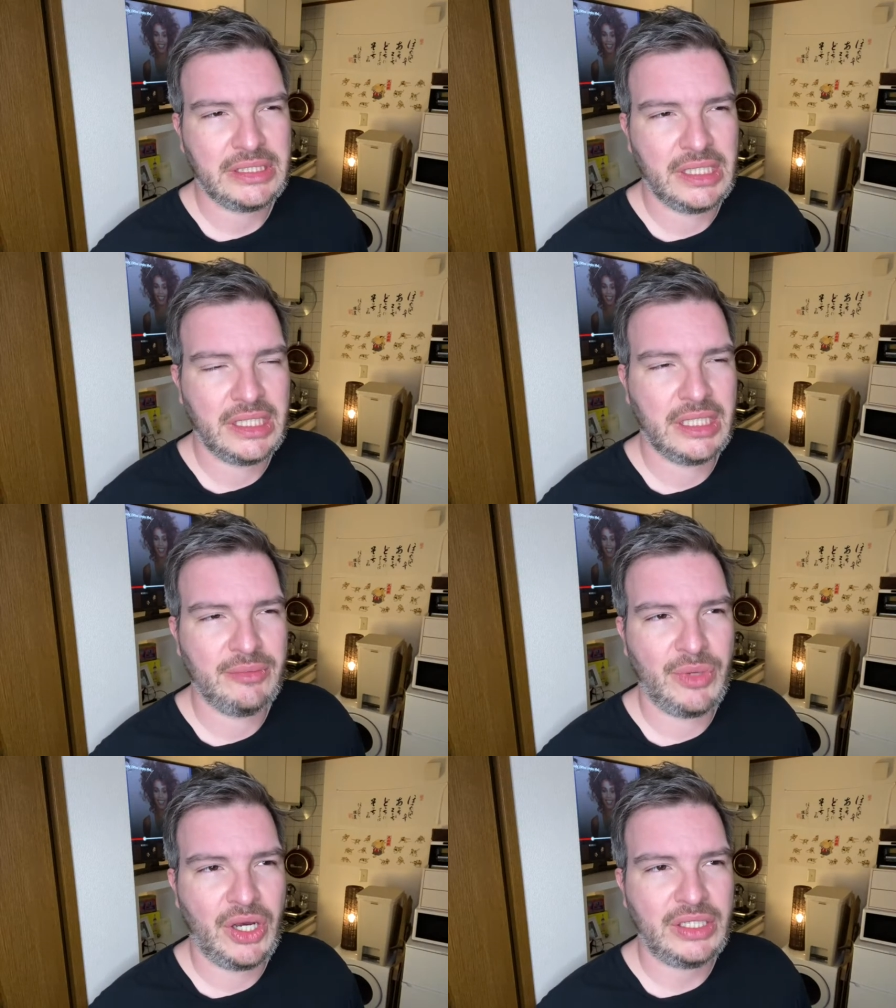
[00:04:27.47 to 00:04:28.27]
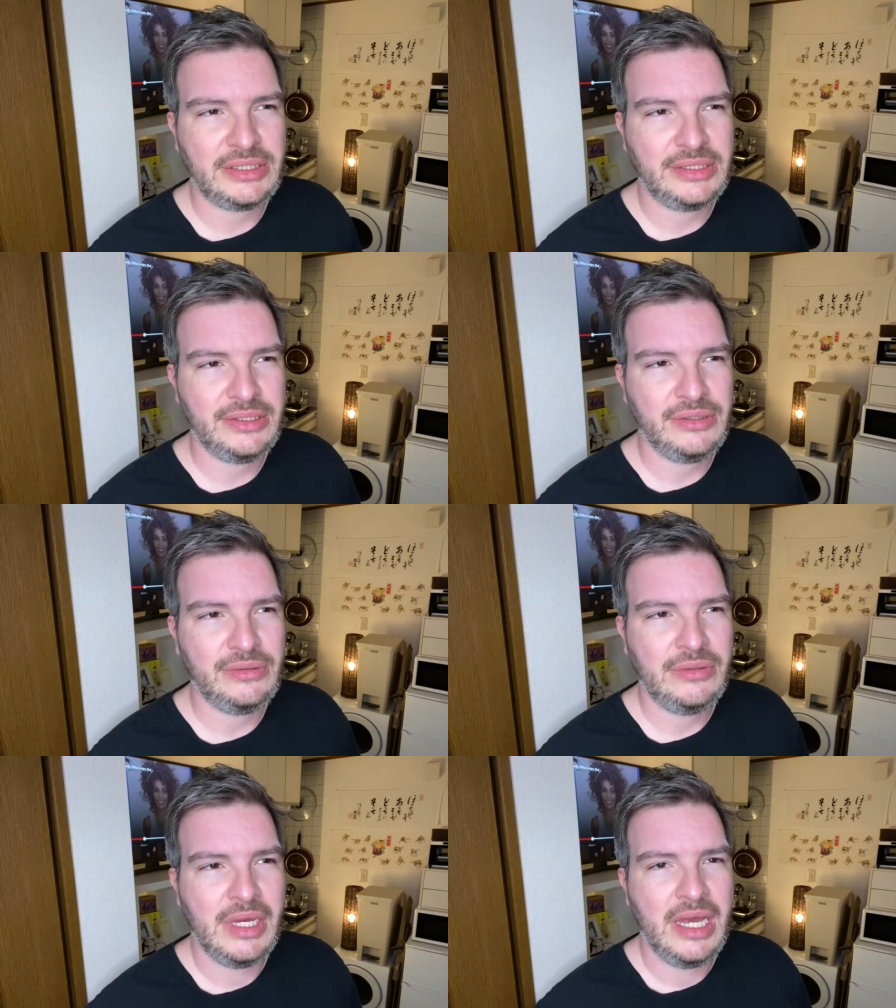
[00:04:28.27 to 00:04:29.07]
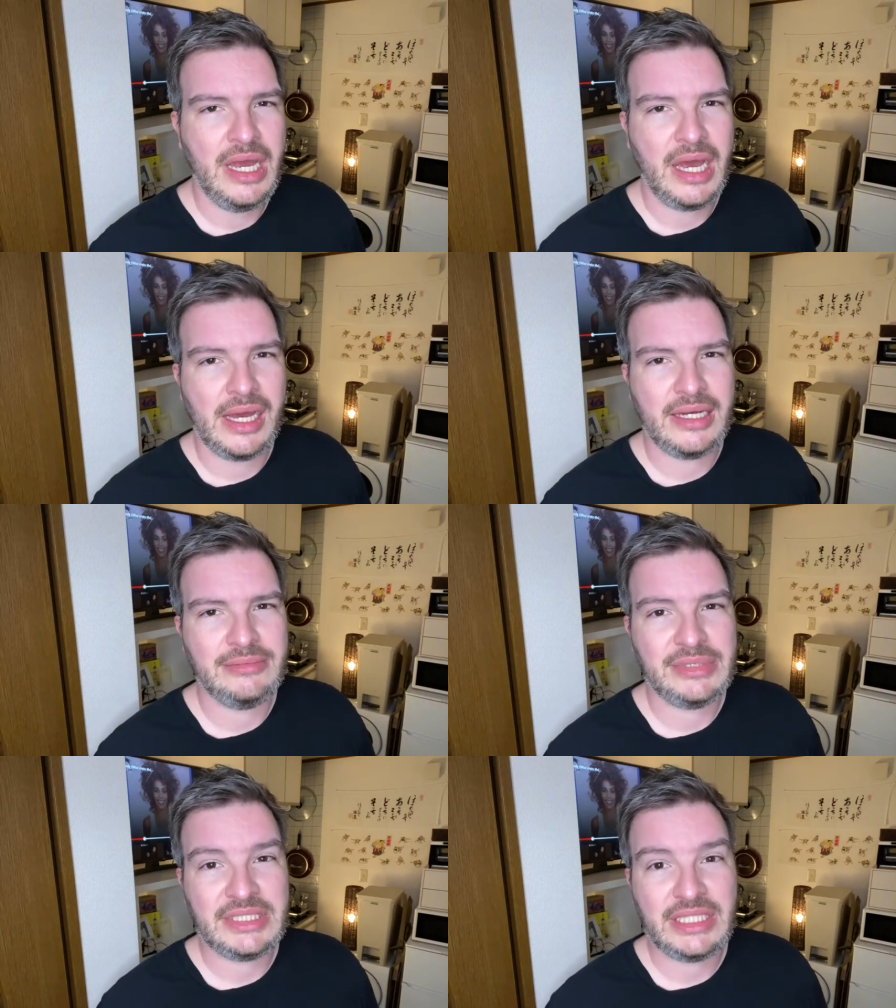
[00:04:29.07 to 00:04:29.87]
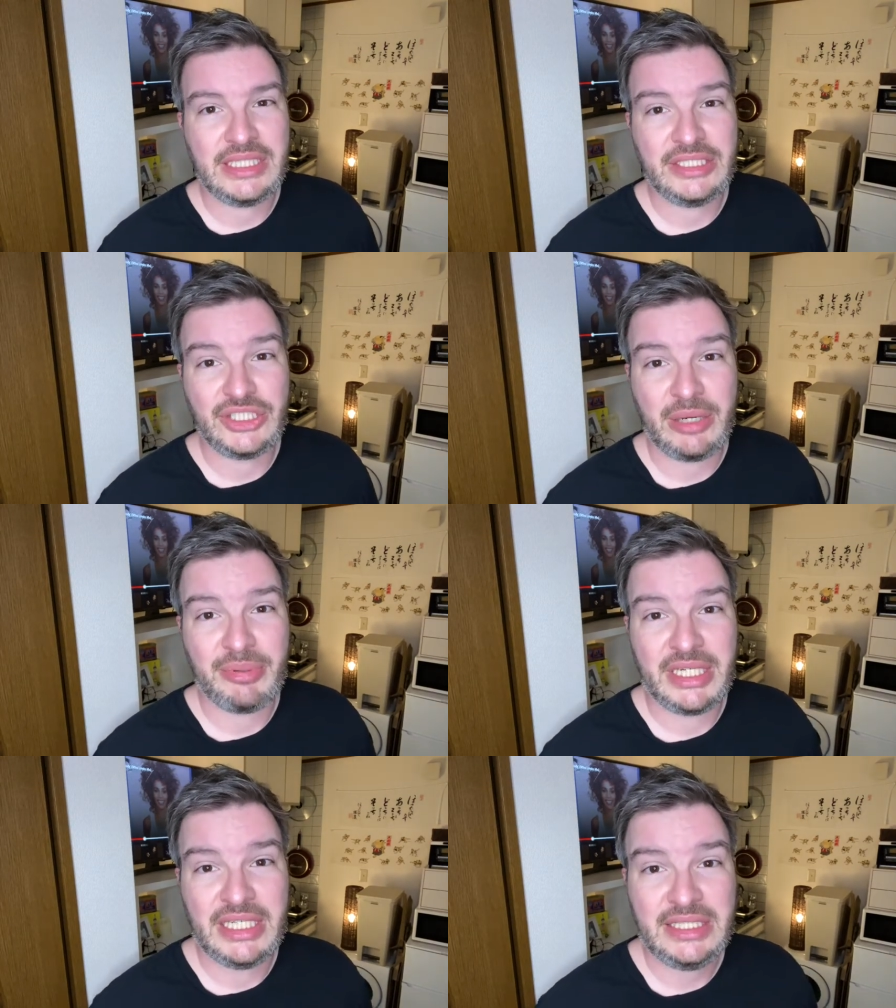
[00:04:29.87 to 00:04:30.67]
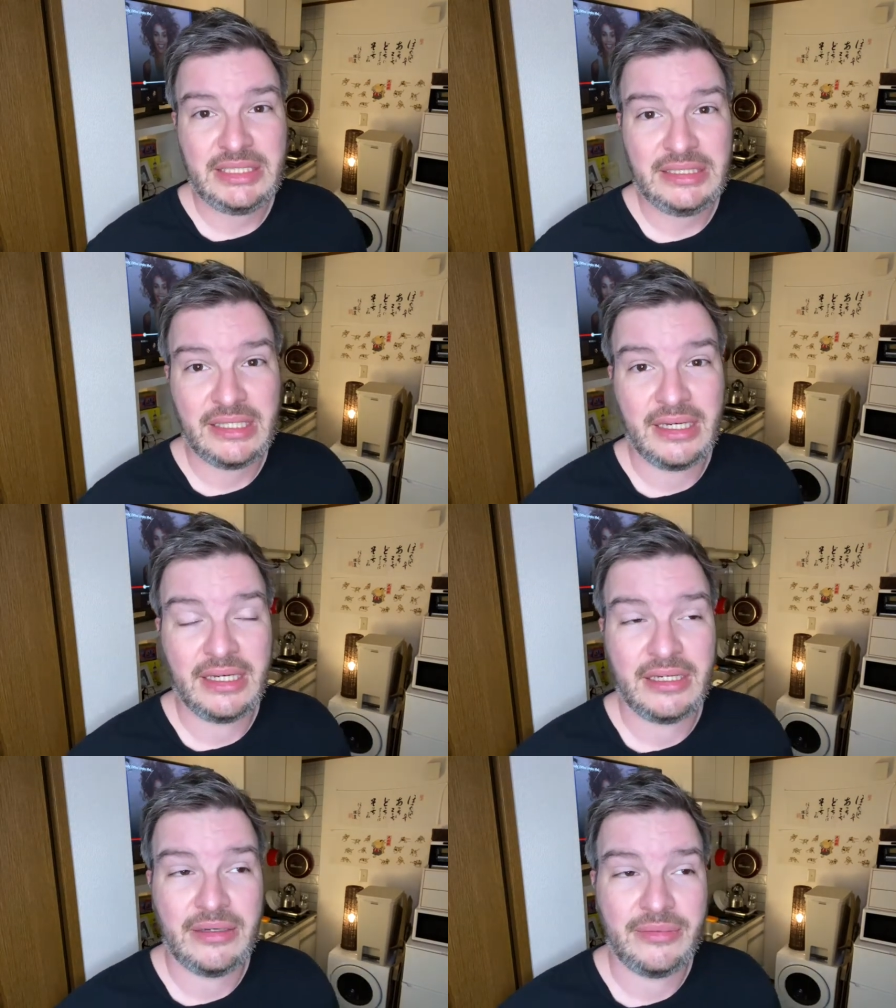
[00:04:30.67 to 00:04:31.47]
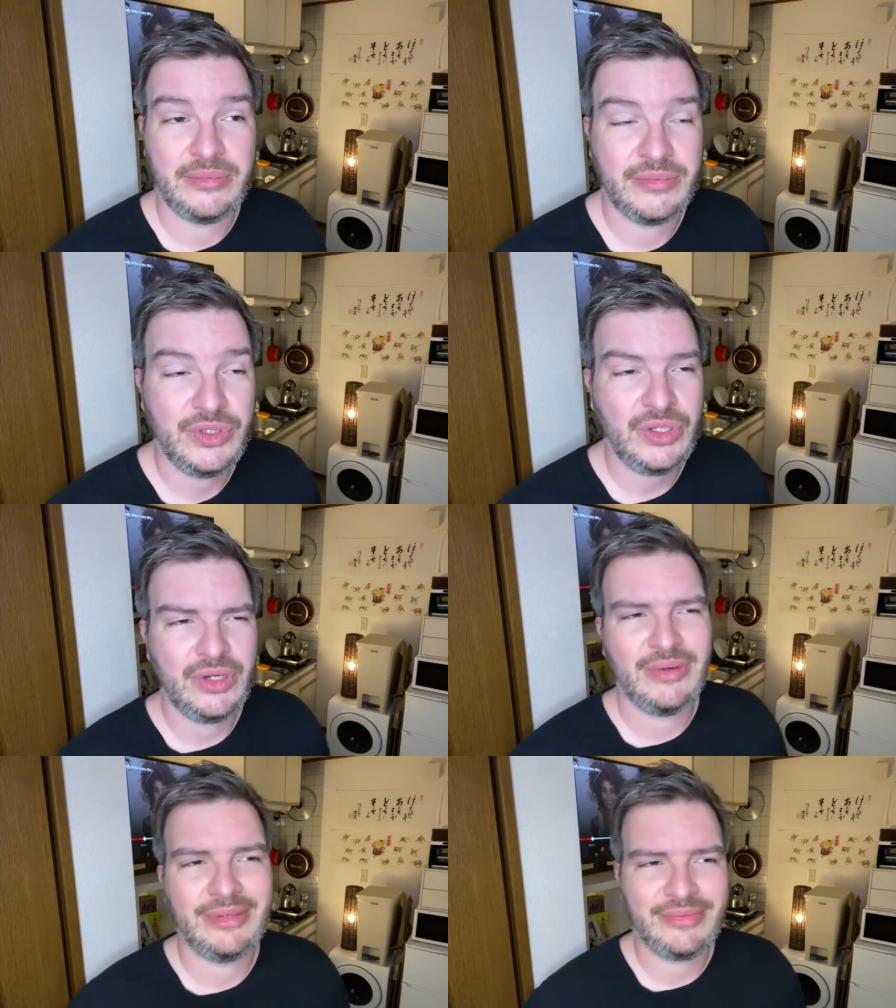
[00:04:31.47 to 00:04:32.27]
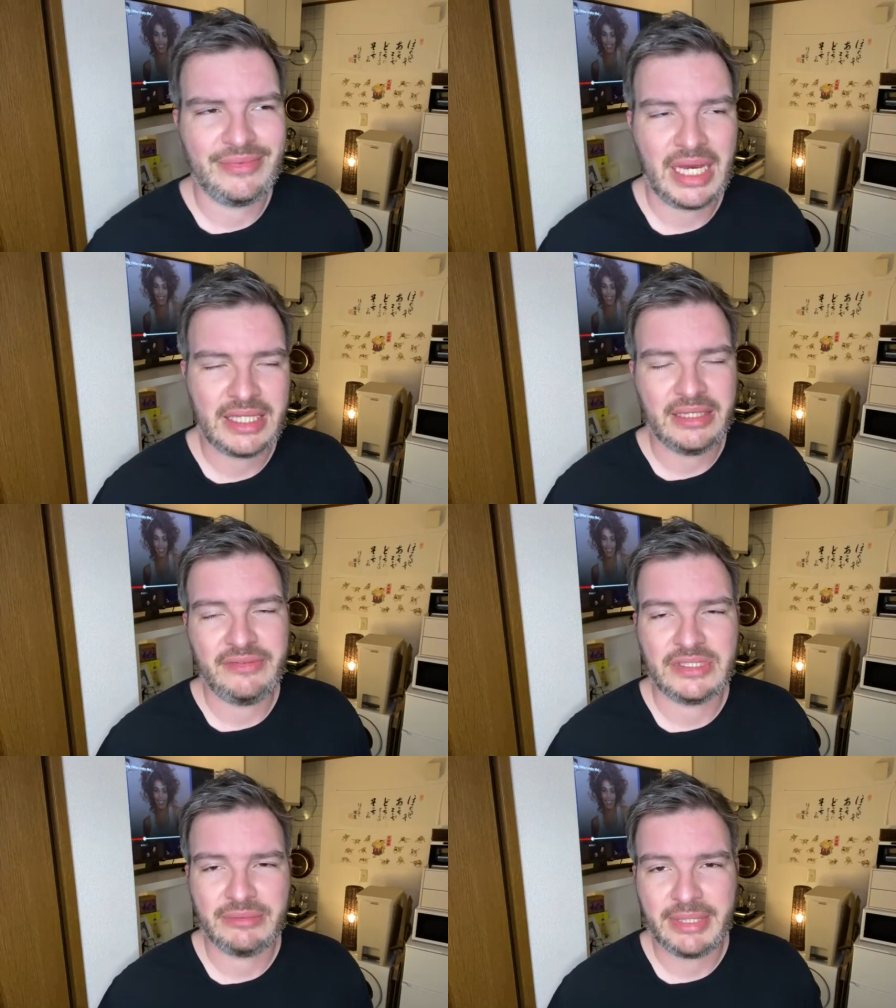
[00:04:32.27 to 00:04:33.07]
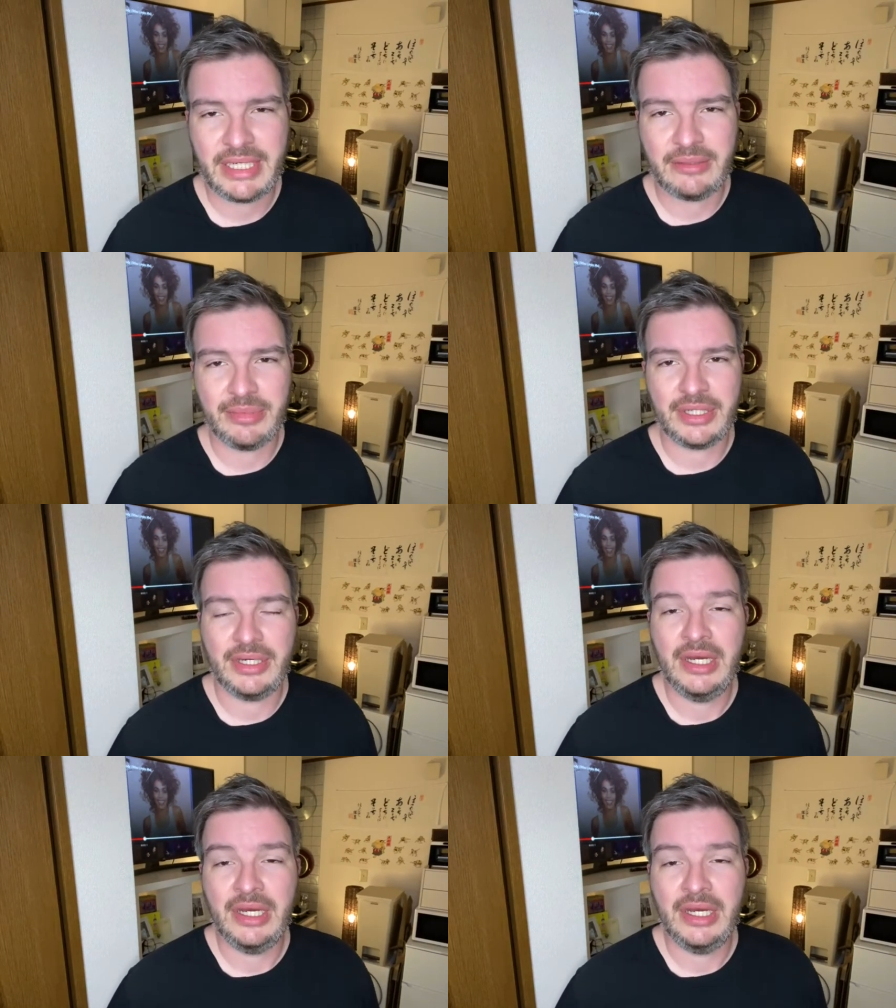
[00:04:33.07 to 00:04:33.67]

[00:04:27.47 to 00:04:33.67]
Um, also, I'm studying Japanese. Uh, you know, I, I live in Japan, but